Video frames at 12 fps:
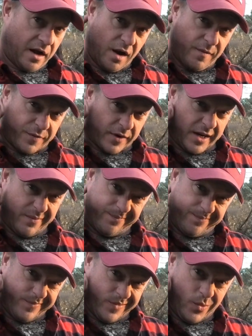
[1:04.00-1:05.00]
Hopefully
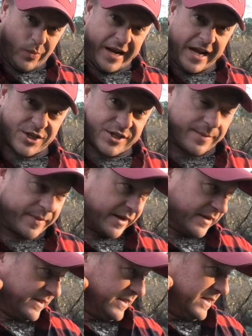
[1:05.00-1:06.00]
we catch
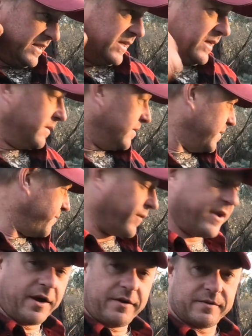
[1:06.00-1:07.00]
something. If
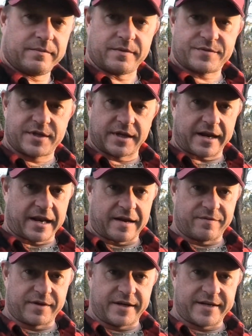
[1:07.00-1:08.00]
we don't, I've still had a
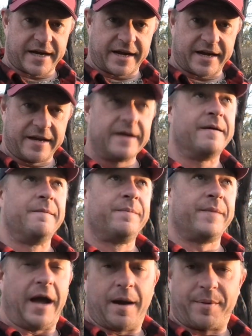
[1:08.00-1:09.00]
lovely day
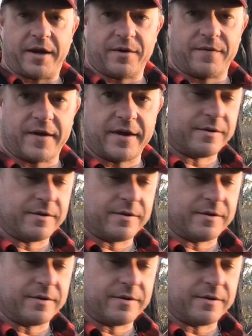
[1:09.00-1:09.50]
up here in the